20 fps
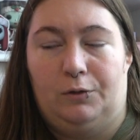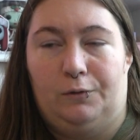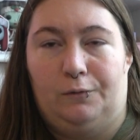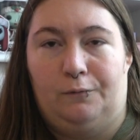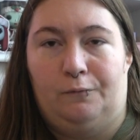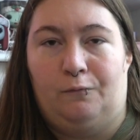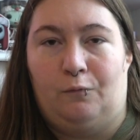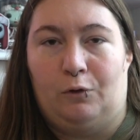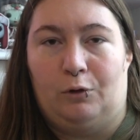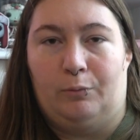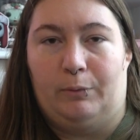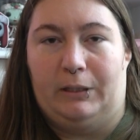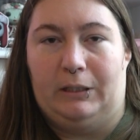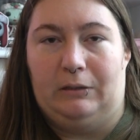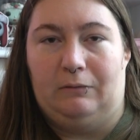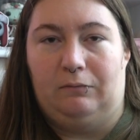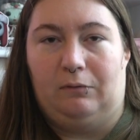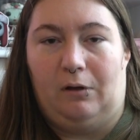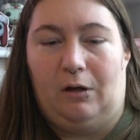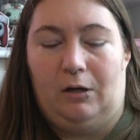for a
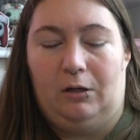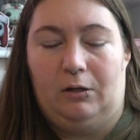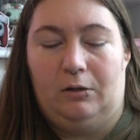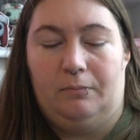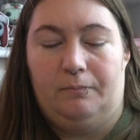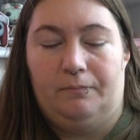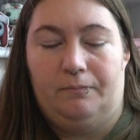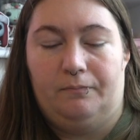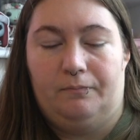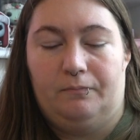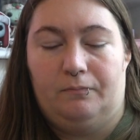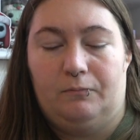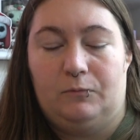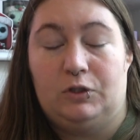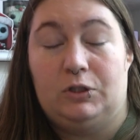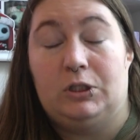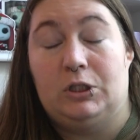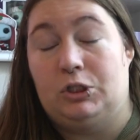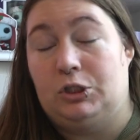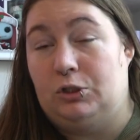reading vlog
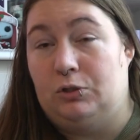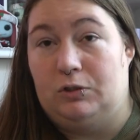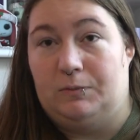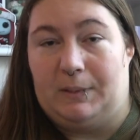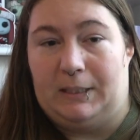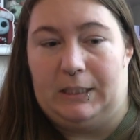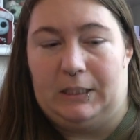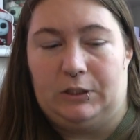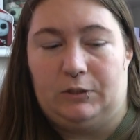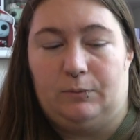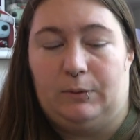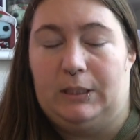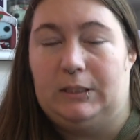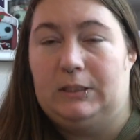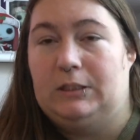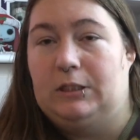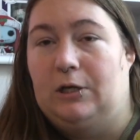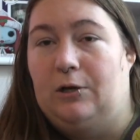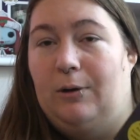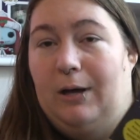to choose my next read,
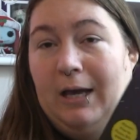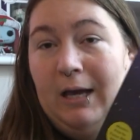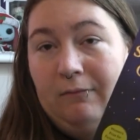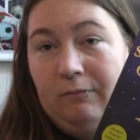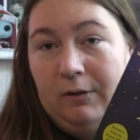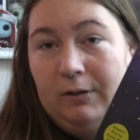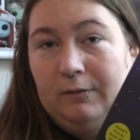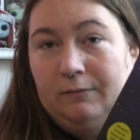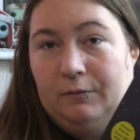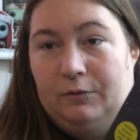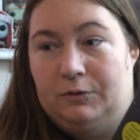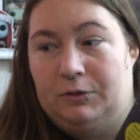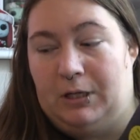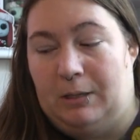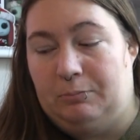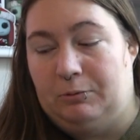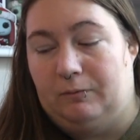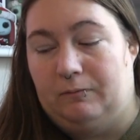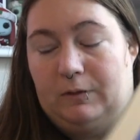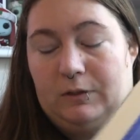so I have read the first
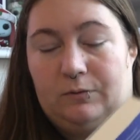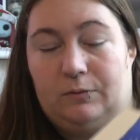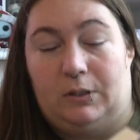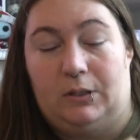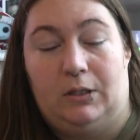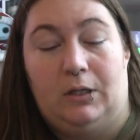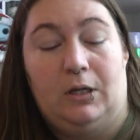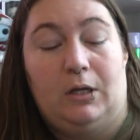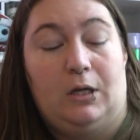chapter of this one.